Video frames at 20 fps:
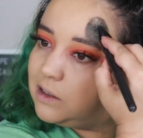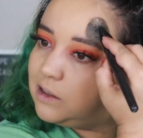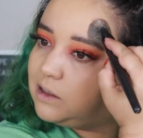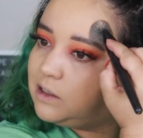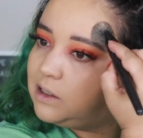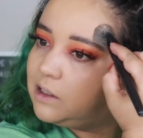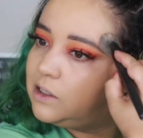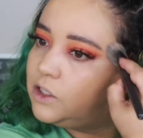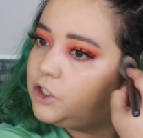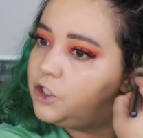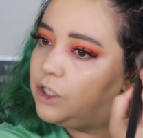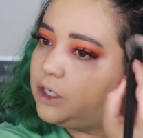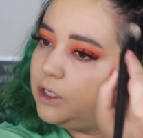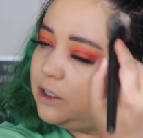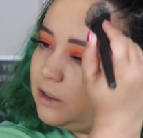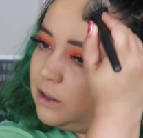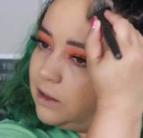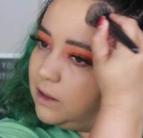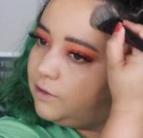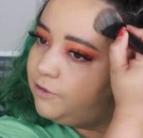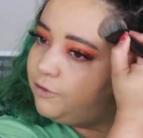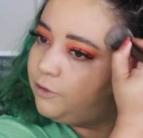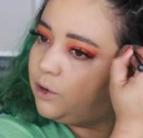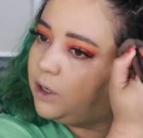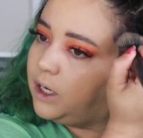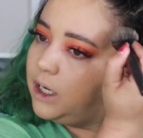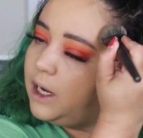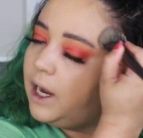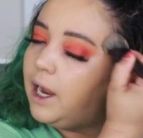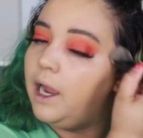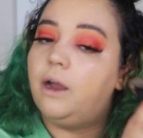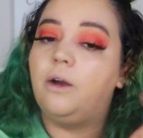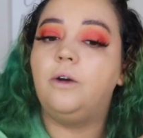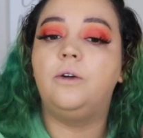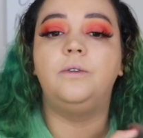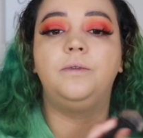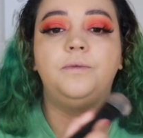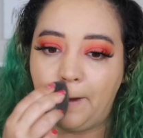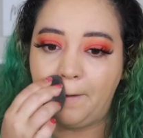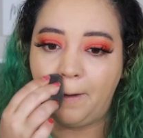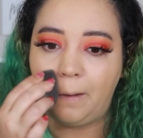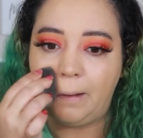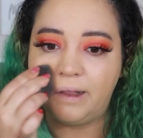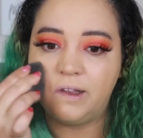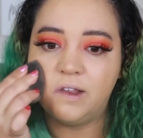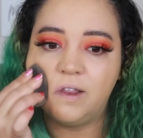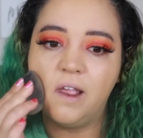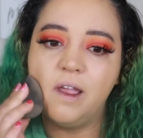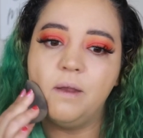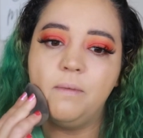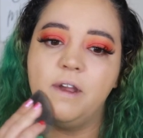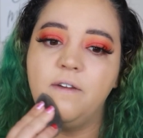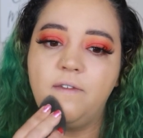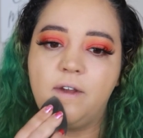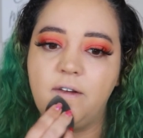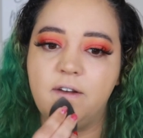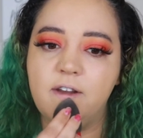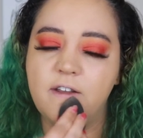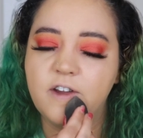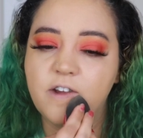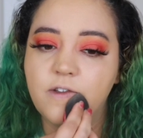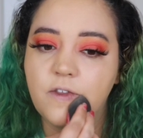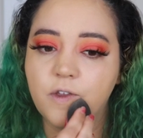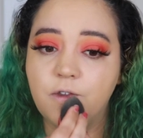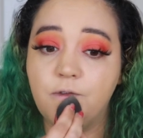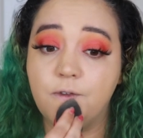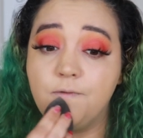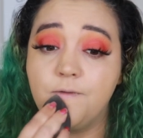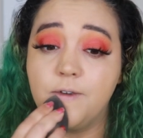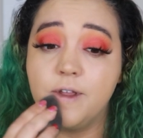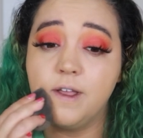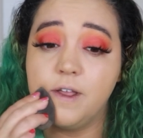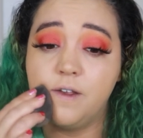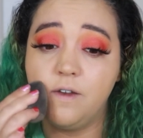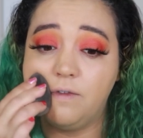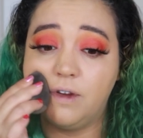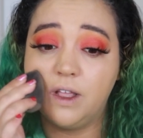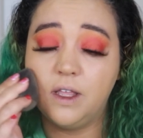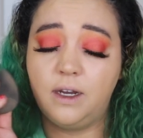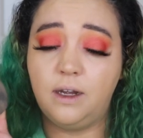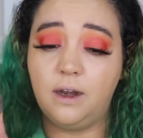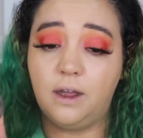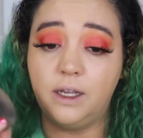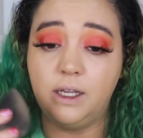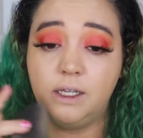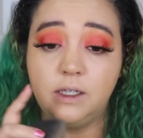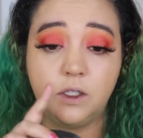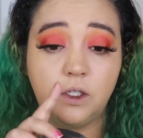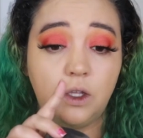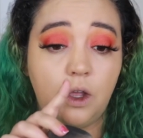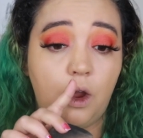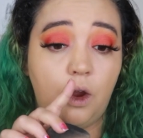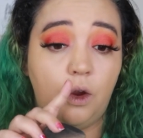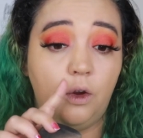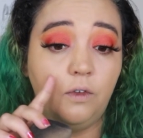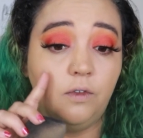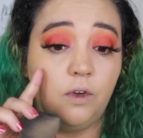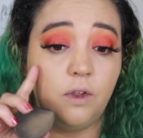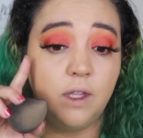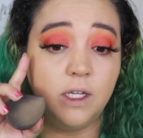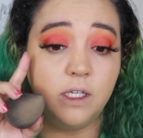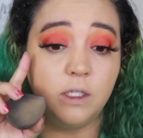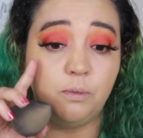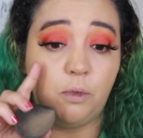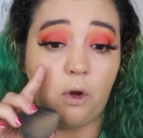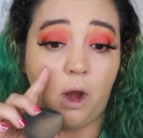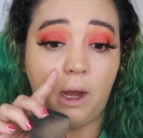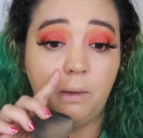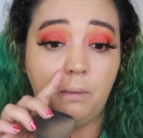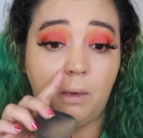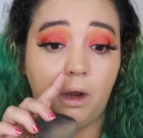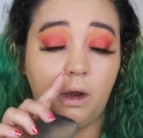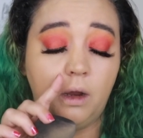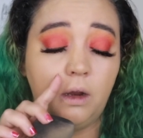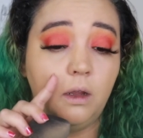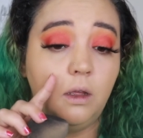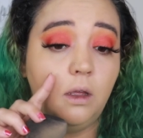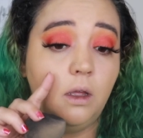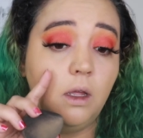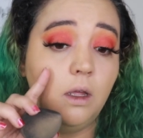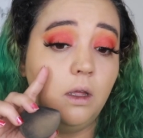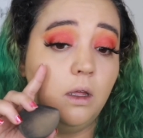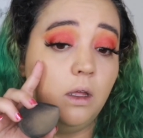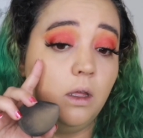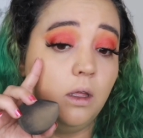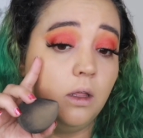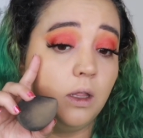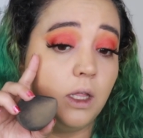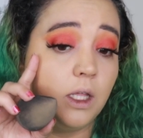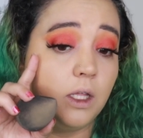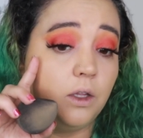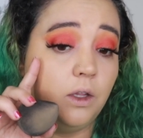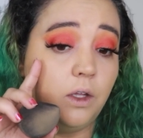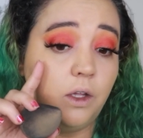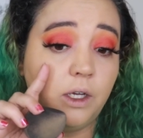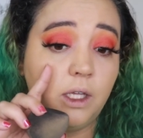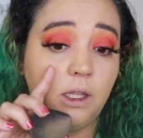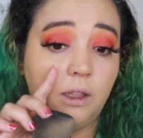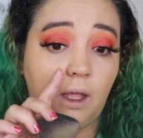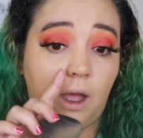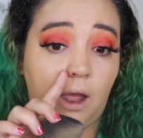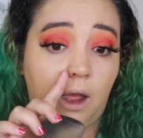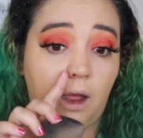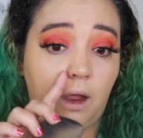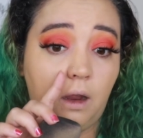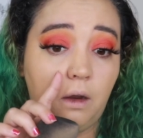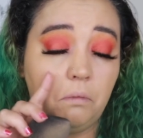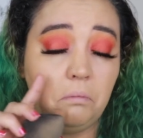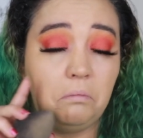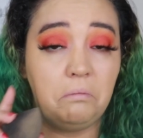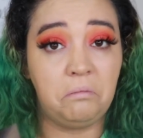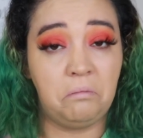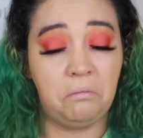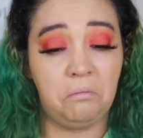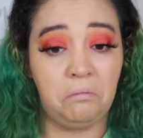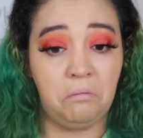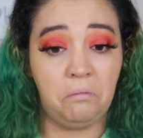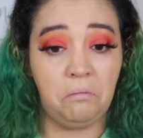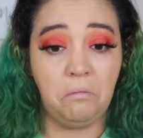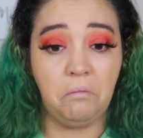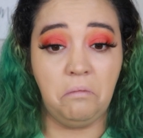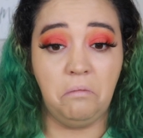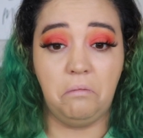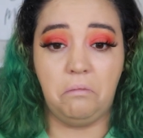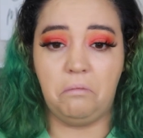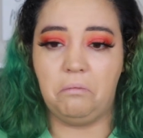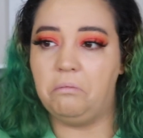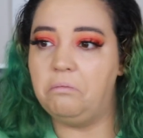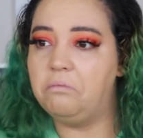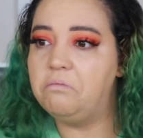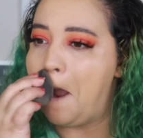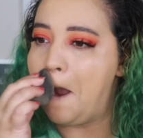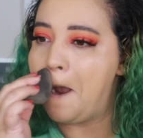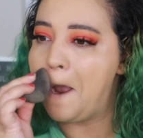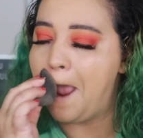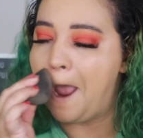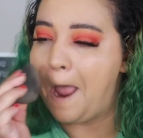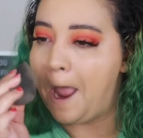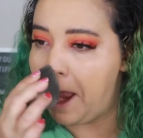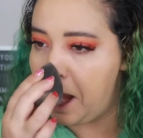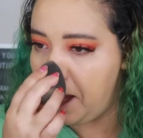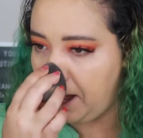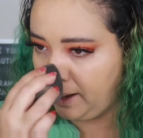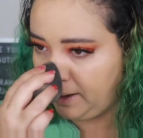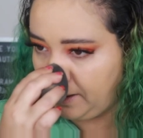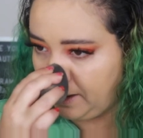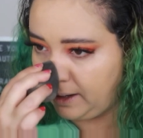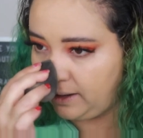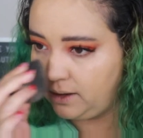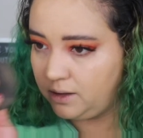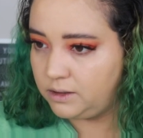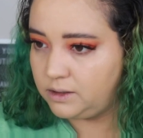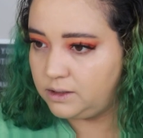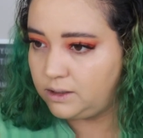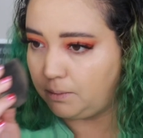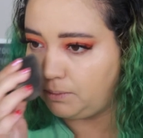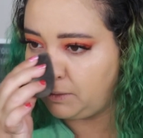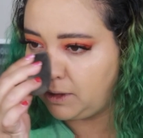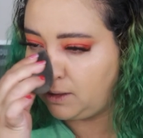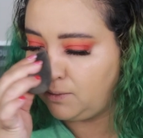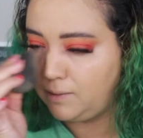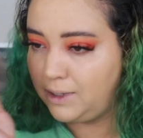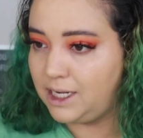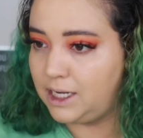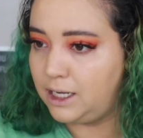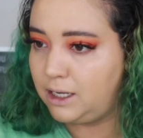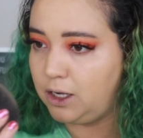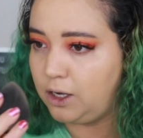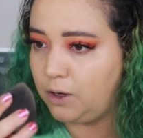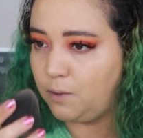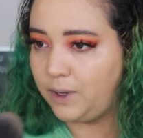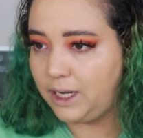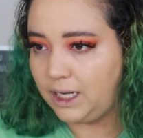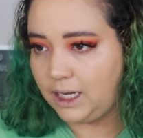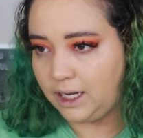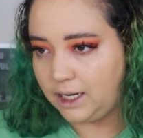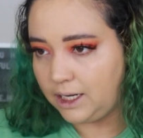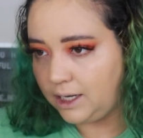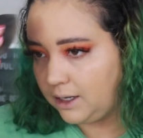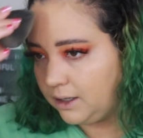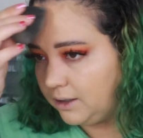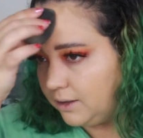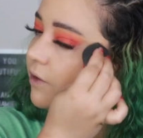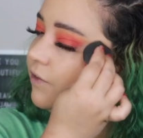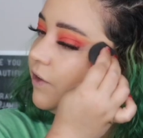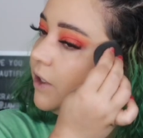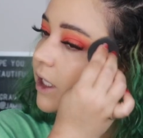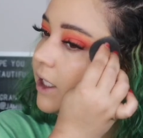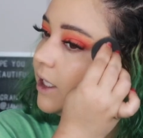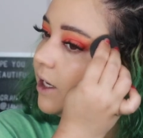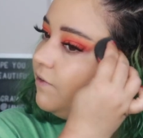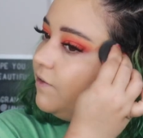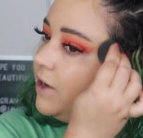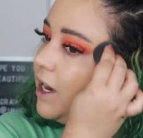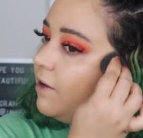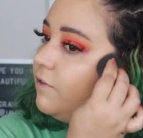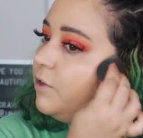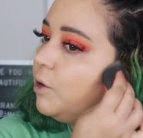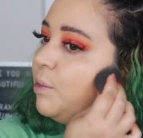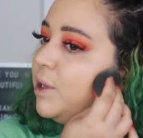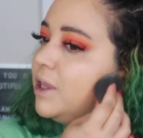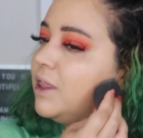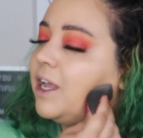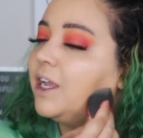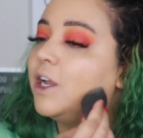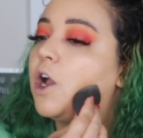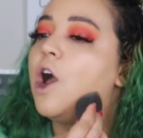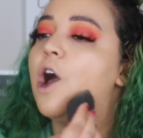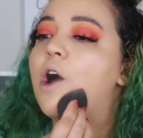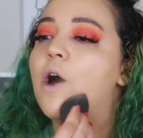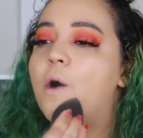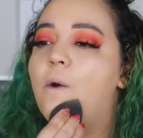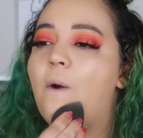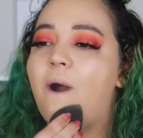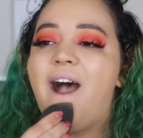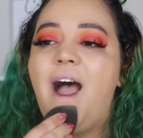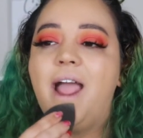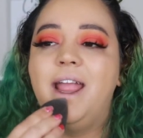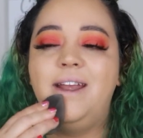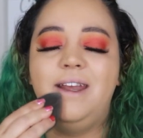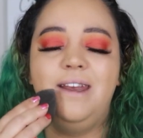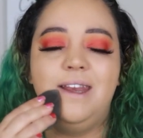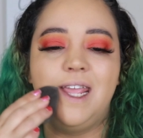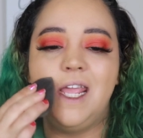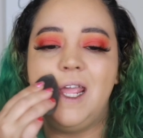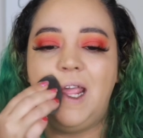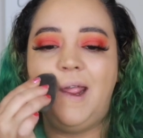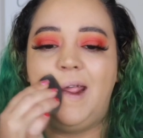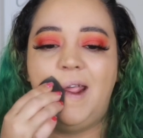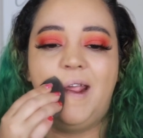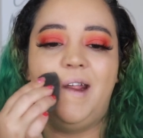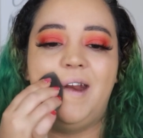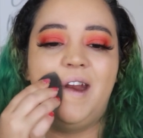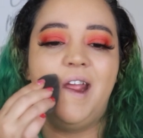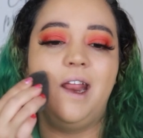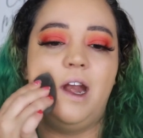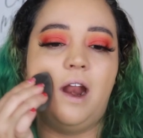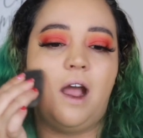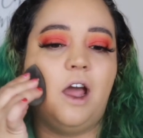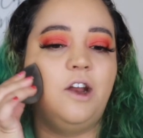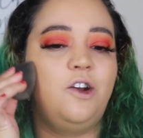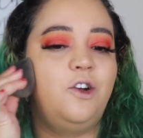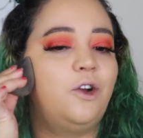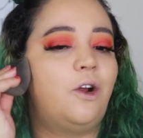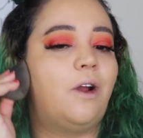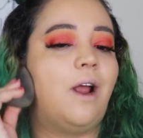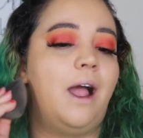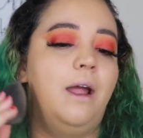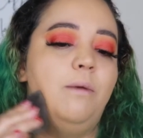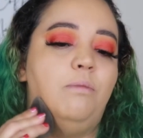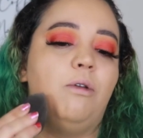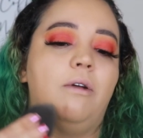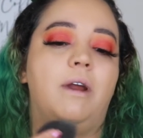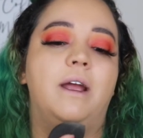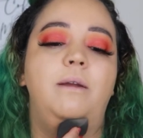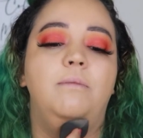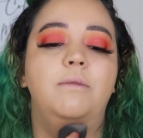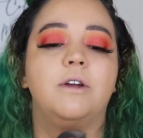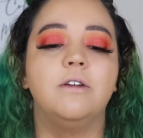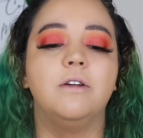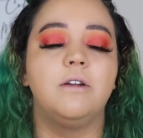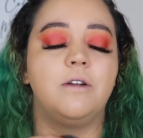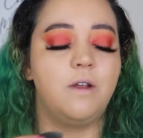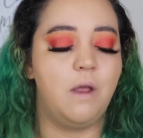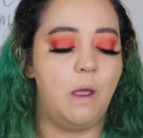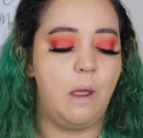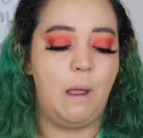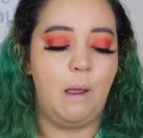to just chill the freak out. I will say my foundation looks really, really nice over this primer. Like, look at that. Hmm. Okay. Something we didn't know we needed. I feel like I've never been like, oh, I need an under eye primer,